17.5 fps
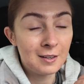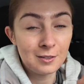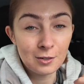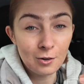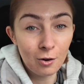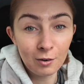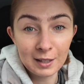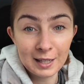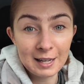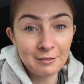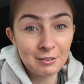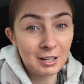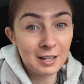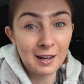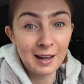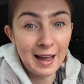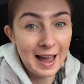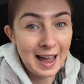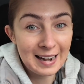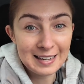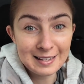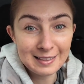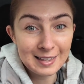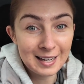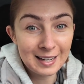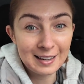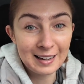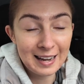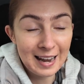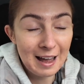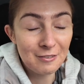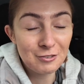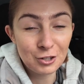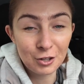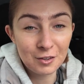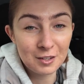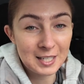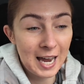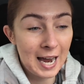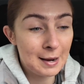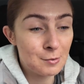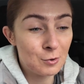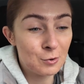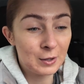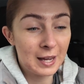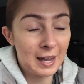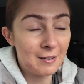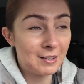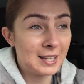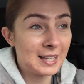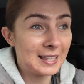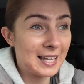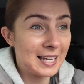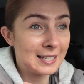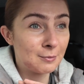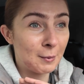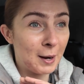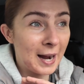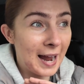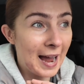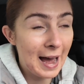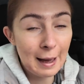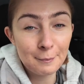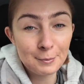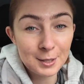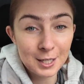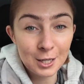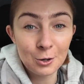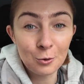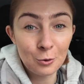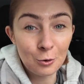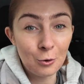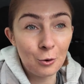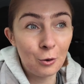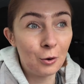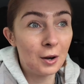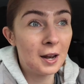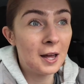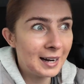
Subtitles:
not leaving anything left on the table, giving this my absolute all.